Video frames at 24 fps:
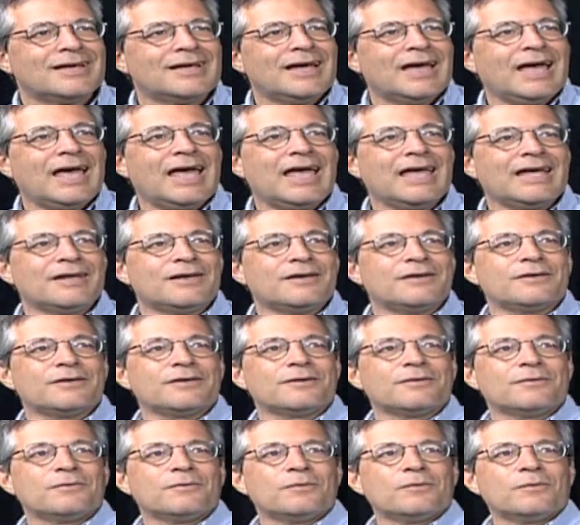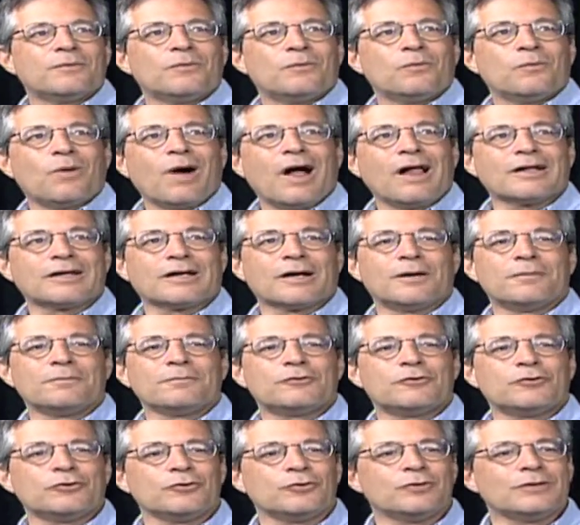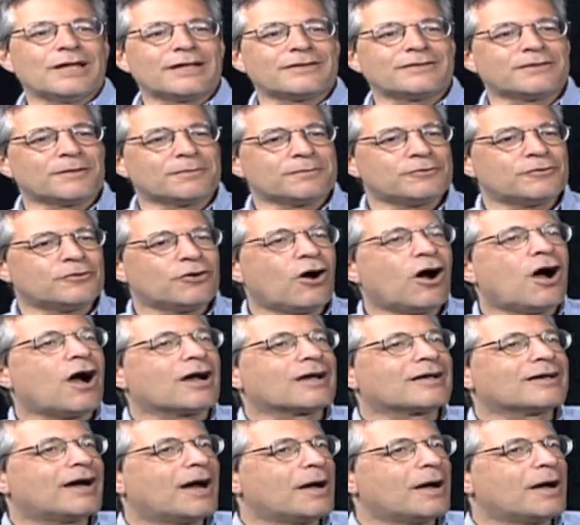And welcome to Let Them Talk.